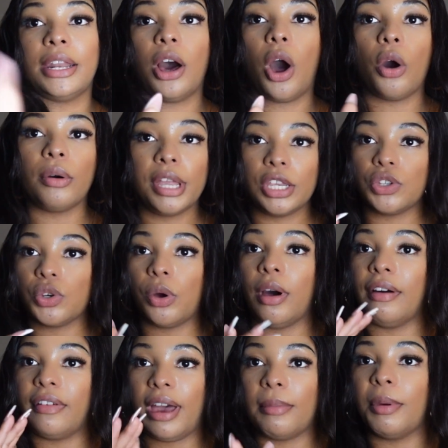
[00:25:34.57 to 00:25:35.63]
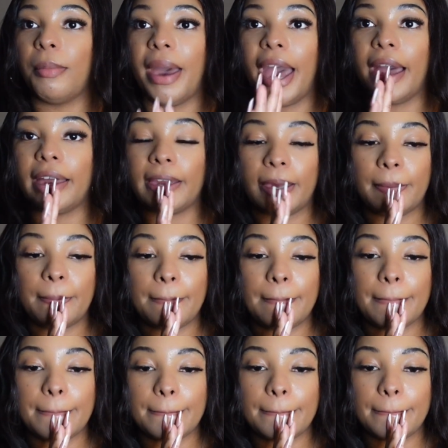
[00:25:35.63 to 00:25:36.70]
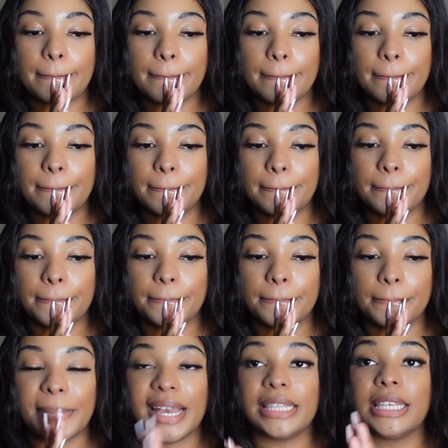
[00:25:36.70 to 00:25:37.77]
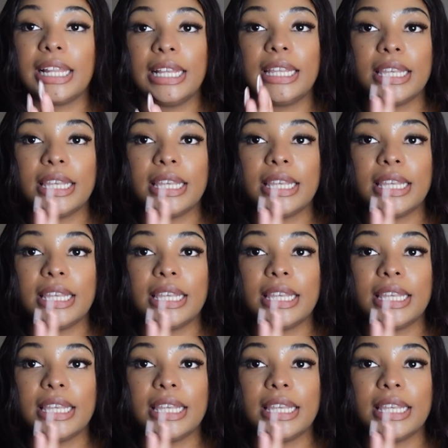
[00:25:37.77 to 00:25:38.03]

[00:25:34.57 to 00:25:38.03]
a whole intro of coming back. Basically,